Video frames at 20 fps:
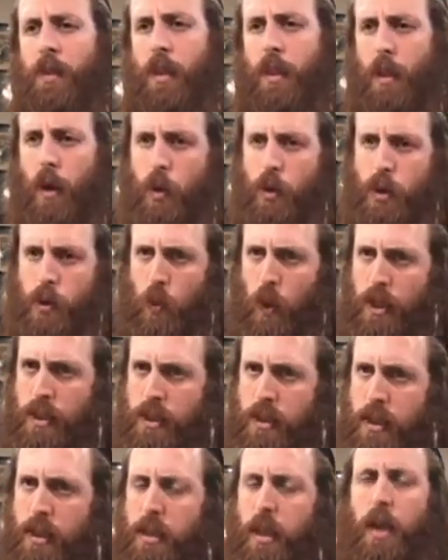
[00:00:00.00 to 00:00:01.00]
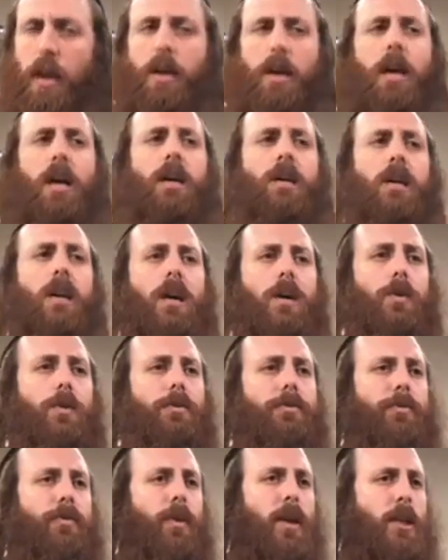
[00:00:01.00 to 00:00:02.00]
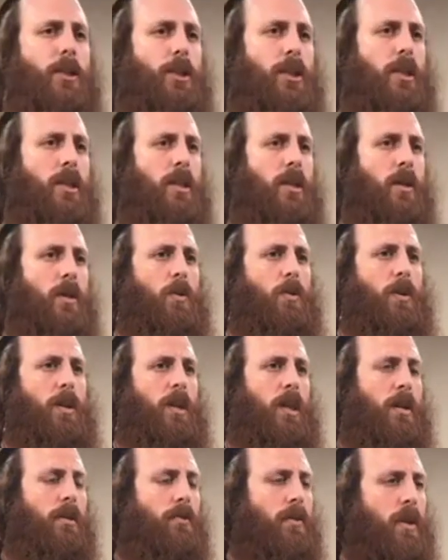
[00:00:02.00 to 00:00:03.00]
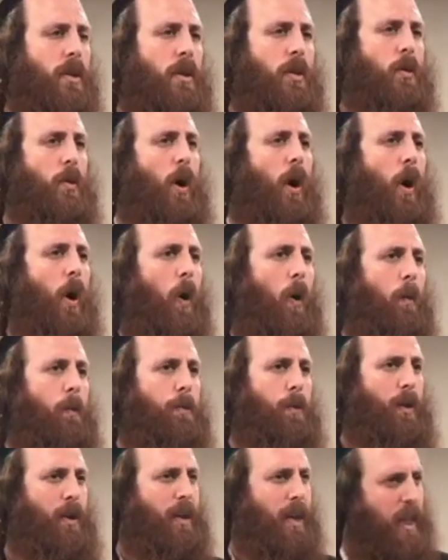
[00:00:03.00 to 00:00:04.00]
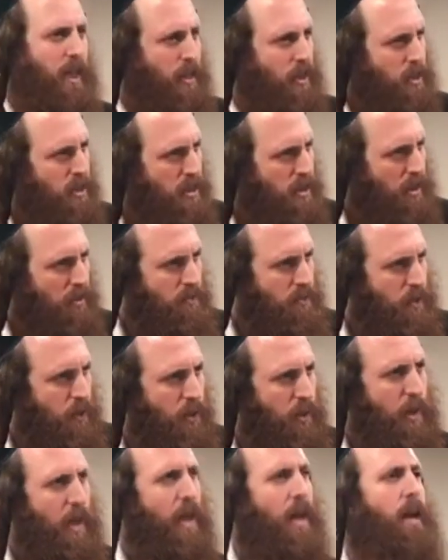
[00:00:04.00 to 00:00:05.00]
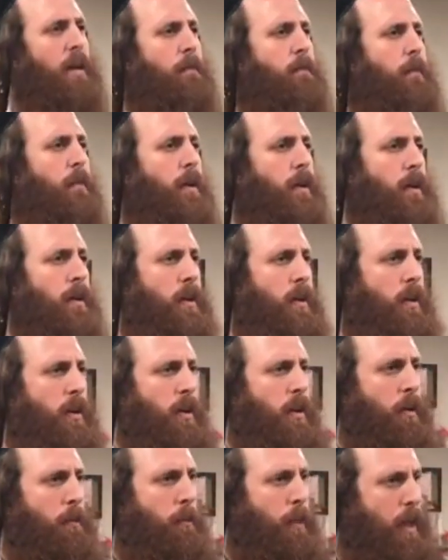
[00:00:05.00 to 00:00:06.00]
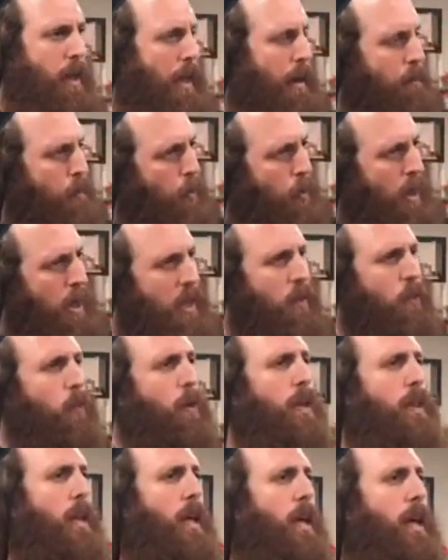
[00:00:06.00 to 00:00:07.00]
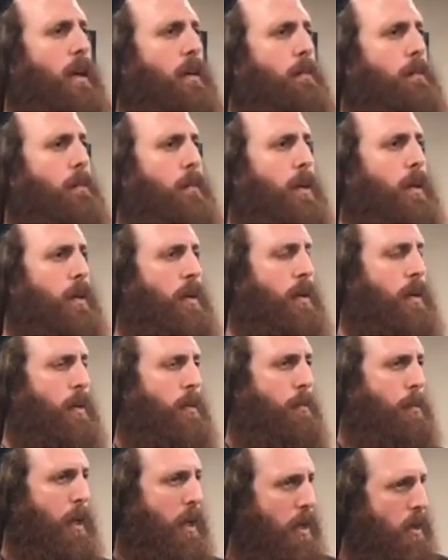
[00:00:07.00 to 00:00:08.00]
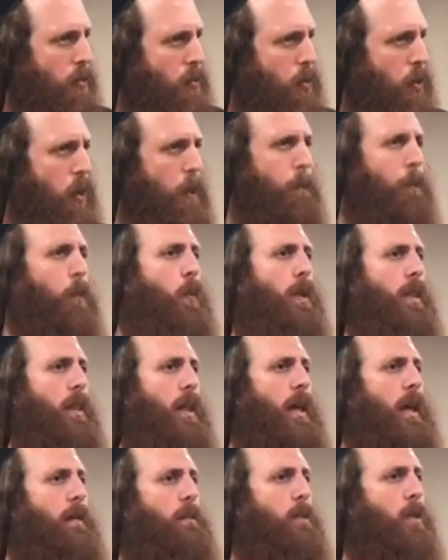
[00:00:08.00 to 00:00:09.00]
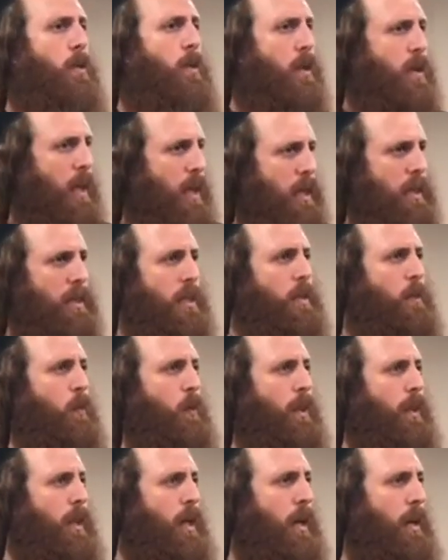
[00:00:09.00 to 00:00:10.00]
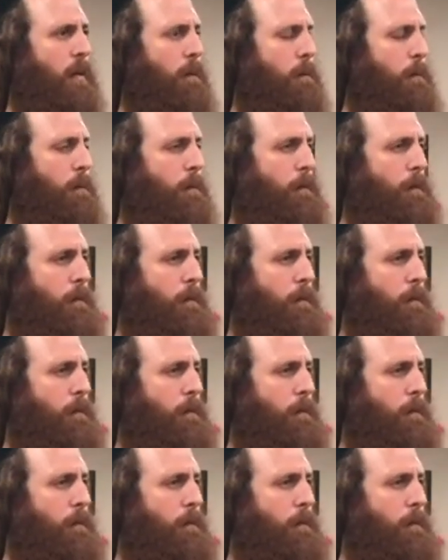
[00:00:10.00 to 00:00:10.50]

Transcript: those ones that are refreshing you and giving you hope. Connect yourself to them. Become one with them. Be a group with them, united with them.